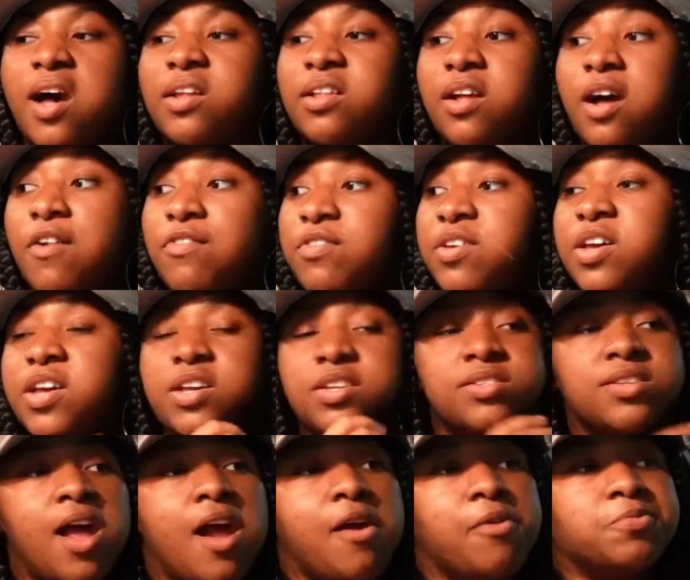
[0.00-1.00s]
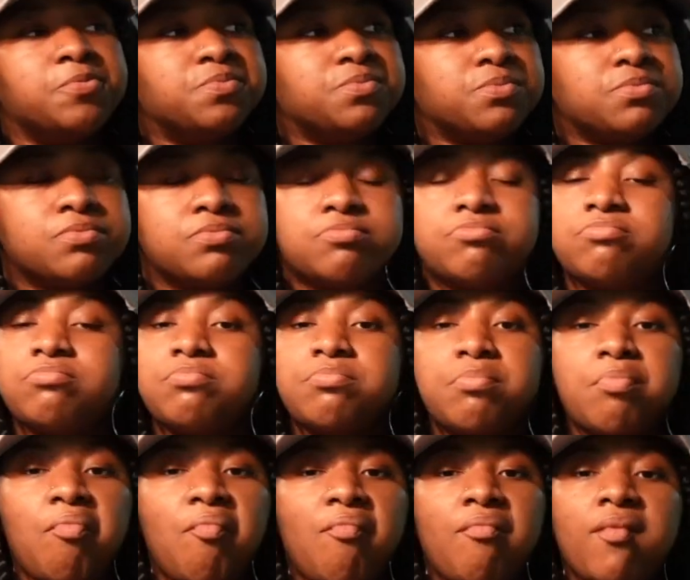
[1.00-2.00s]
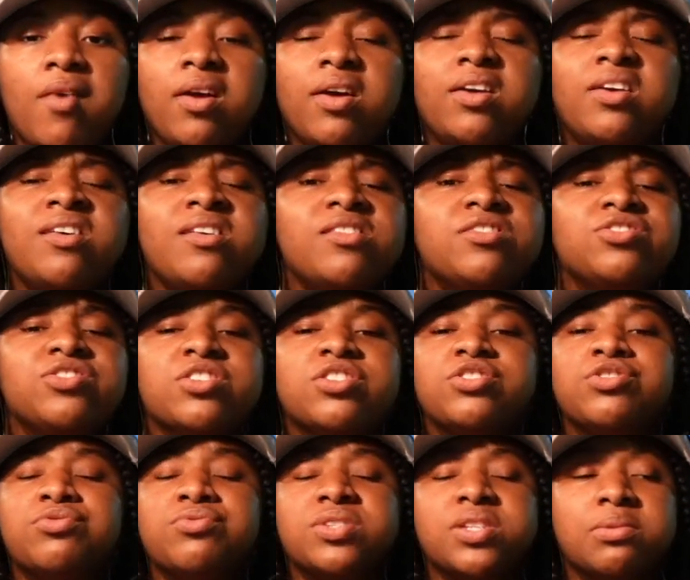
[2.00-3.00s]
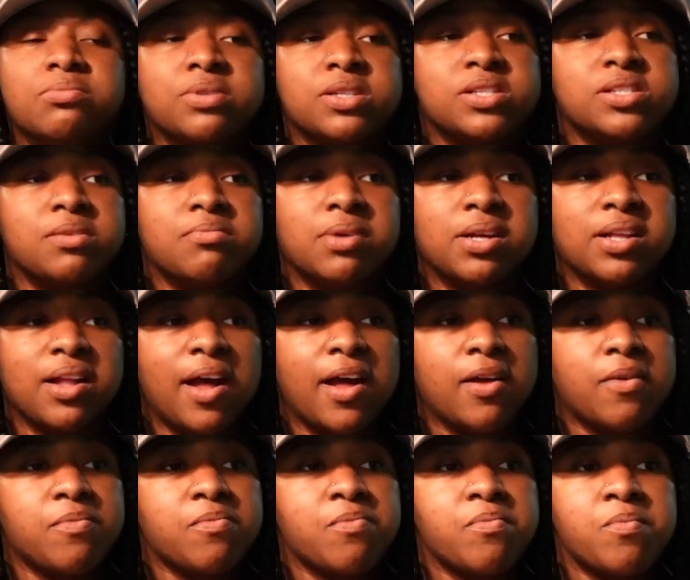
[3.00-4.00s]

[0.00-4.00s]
I love kids. Like, kids just do something to me. Like,